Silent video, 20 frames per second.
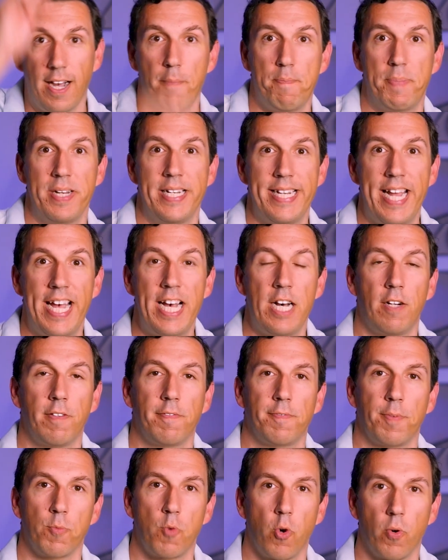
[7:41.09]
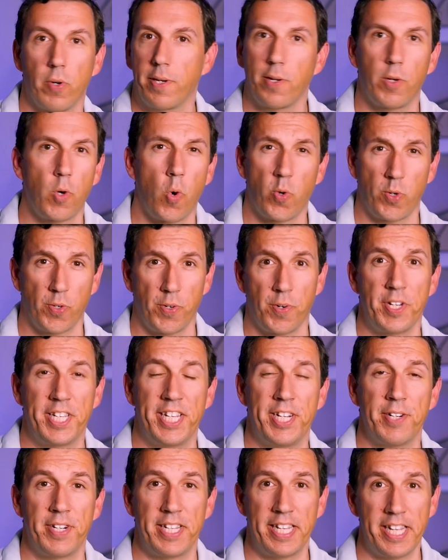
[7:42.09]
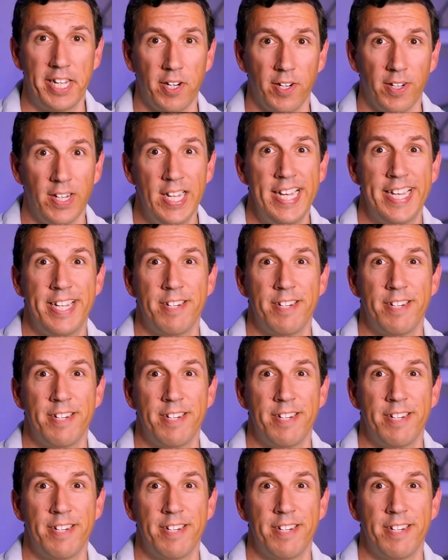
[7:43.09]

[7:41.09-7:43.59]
up and down from quarter to quarter or year to year,